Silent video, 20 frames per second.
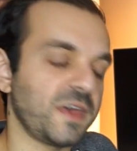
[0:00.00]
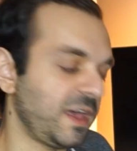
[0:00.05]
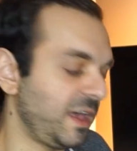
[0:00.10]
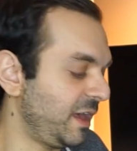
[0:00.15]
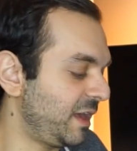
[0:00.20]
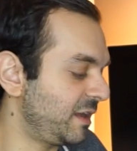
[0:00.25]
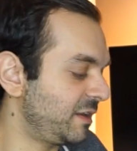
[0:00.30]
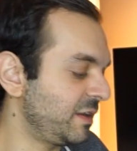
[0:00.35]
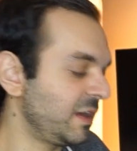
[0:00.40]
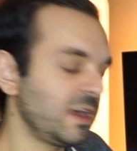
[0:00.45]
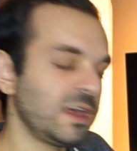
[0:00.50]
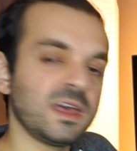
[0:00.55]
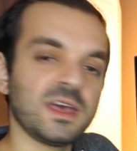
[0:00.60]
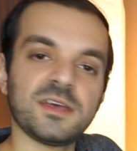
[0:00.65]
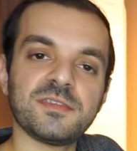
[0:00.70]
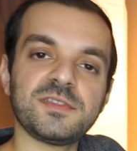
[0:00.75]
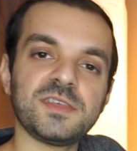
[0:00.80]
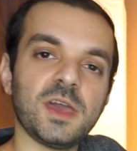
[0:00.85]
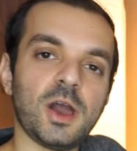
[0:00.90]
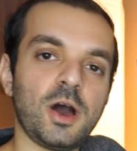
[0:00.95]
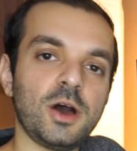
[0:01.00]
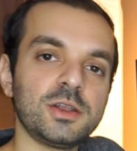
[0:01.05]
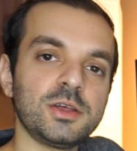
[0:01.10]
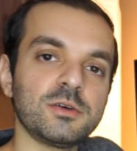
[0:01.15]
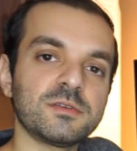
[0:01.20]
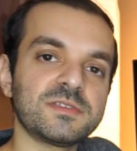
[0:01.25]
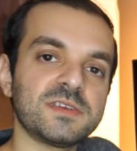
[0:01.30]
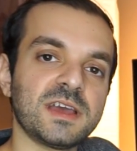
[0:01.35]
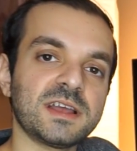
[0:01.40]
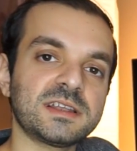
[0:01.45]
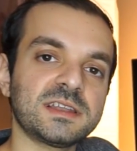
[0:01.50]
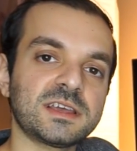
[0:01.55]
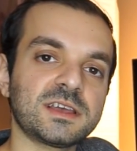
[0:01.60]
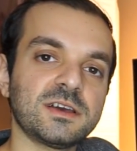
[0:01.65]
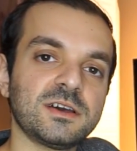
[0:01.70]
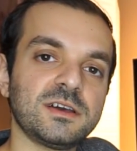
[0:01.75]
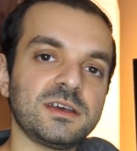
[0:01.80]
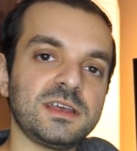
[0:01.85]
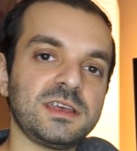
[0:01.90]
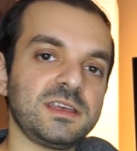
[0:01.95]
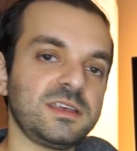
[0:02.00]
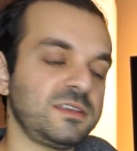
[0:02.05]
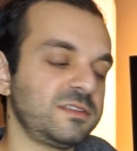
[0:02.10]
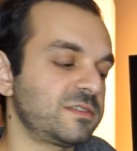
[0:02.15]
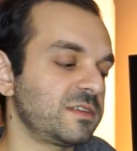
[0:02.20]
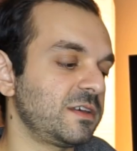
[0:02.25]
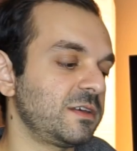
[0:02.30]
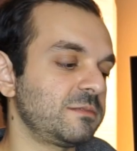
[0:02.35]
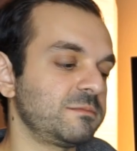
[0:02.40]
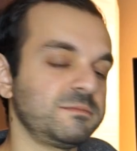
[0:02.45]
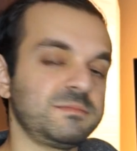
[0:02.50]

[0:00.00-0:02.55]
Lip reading: And the Audio Technica is